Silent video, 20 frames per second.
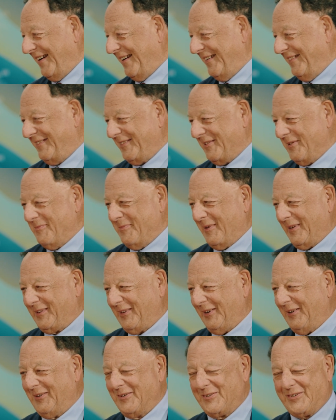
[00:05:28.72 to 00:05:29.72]
of
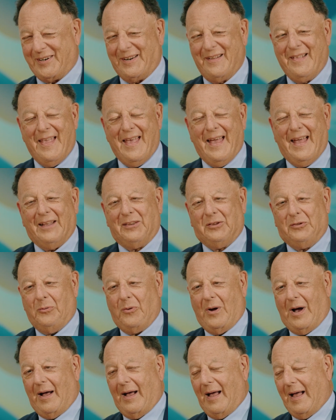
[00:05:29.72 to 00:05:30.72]
rheumatology to